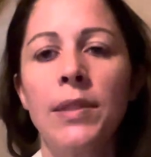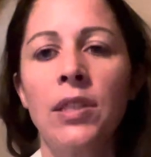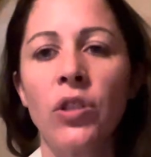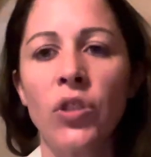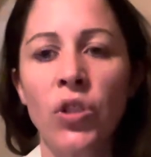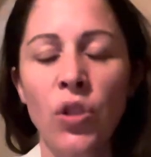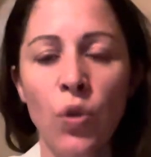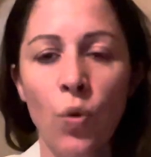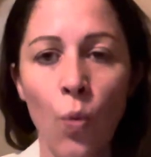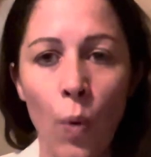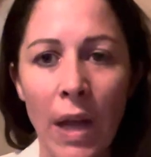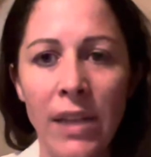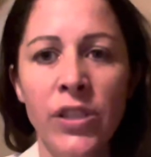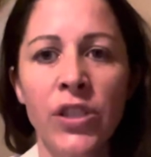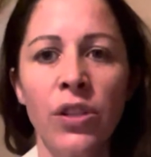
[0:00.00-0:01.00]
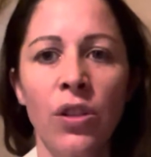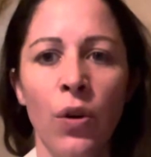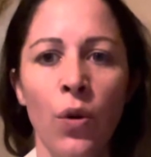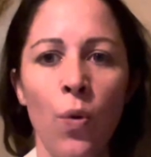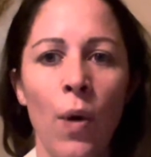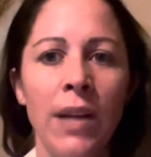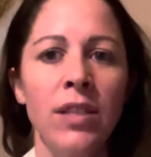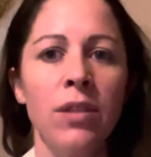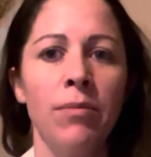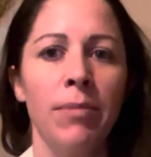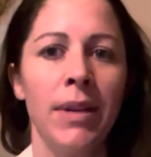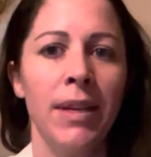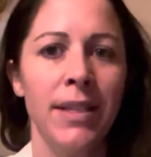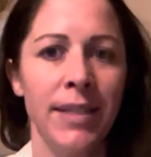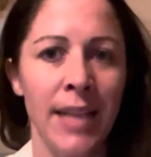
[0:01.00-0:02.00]
to squelch the quantum
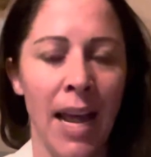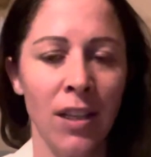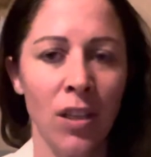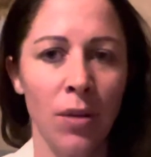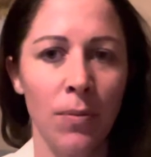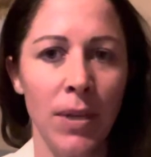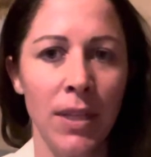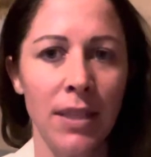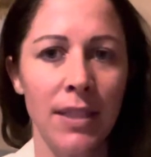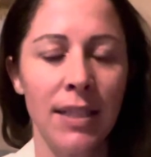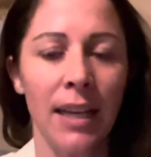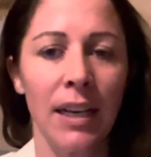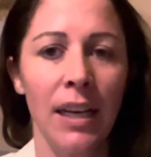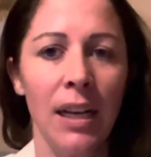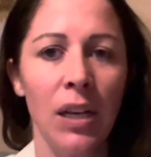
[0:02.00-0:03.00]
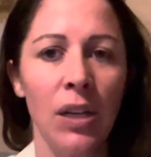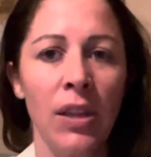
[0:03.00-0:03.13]
entanglements that